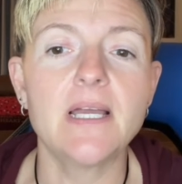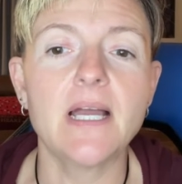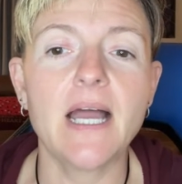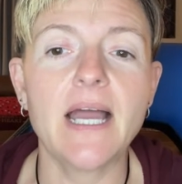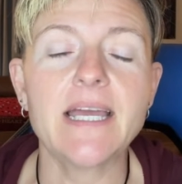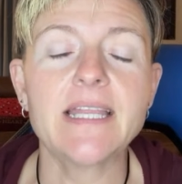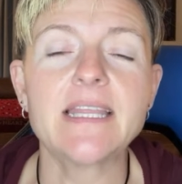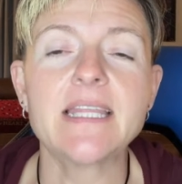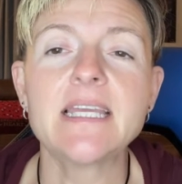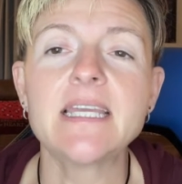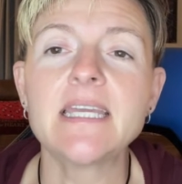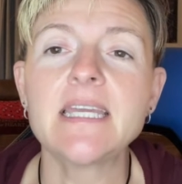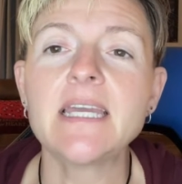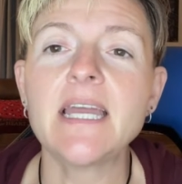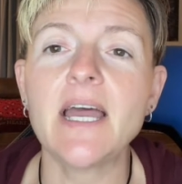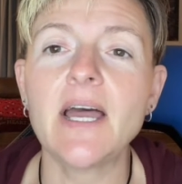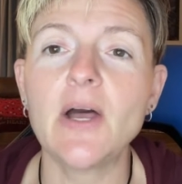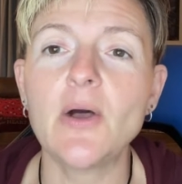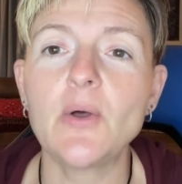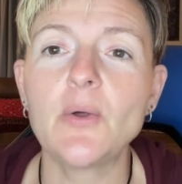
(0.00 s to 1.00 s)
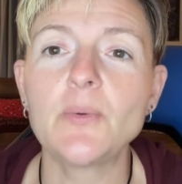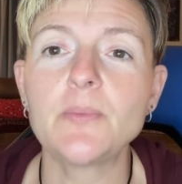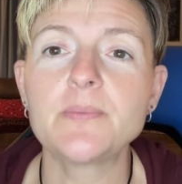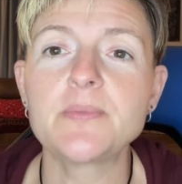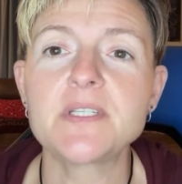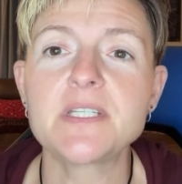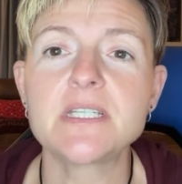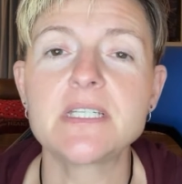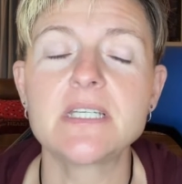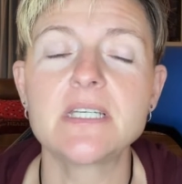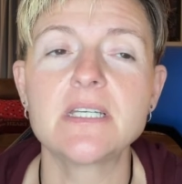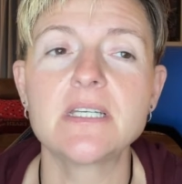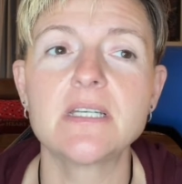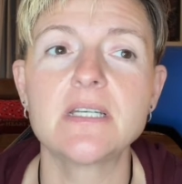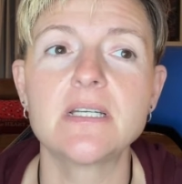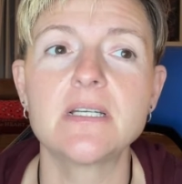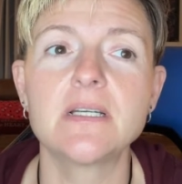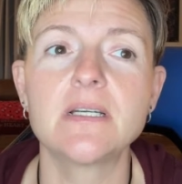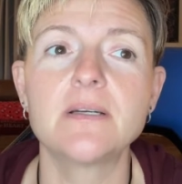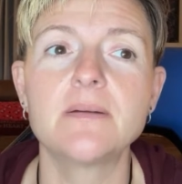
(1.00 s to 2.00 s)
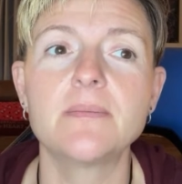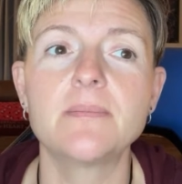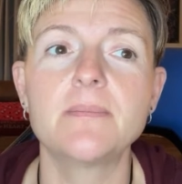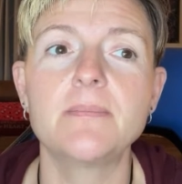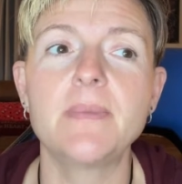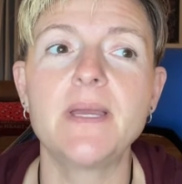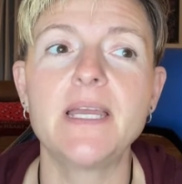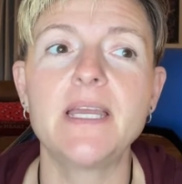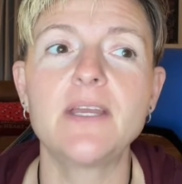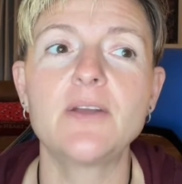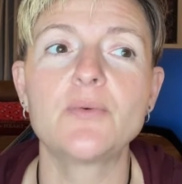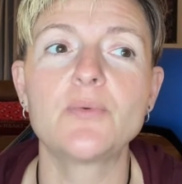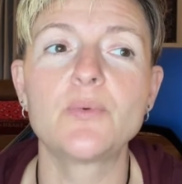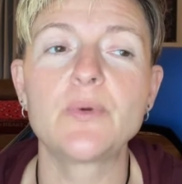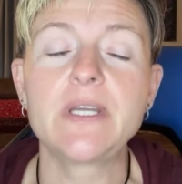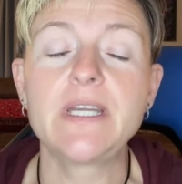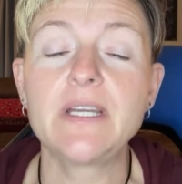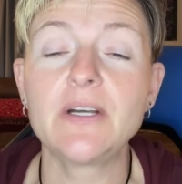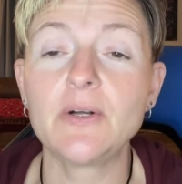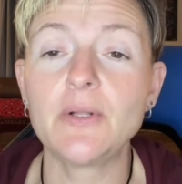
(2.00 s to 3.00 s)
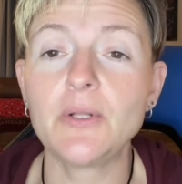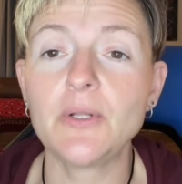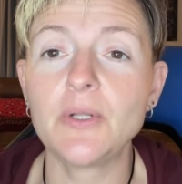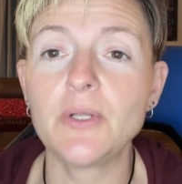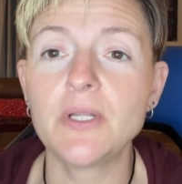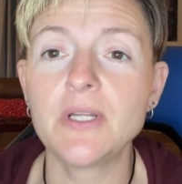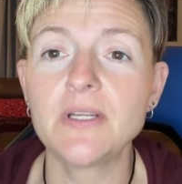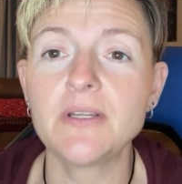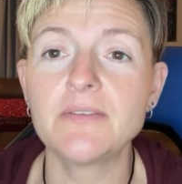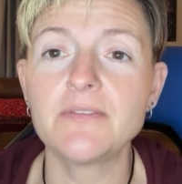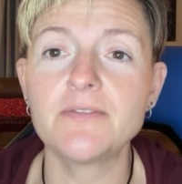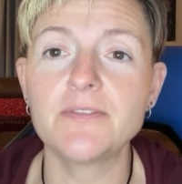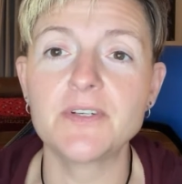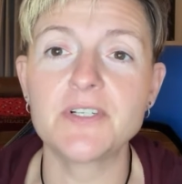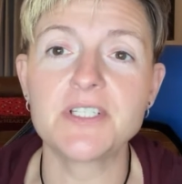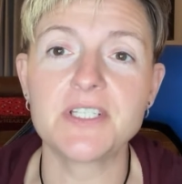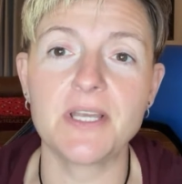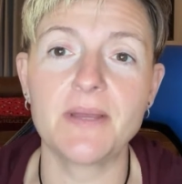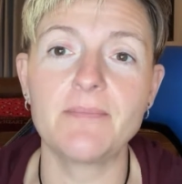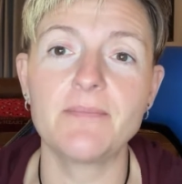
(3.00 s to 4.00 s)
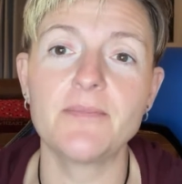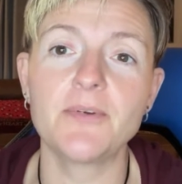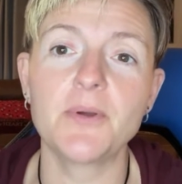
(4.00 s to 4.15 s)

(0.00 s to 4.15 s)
I think it helps make real for some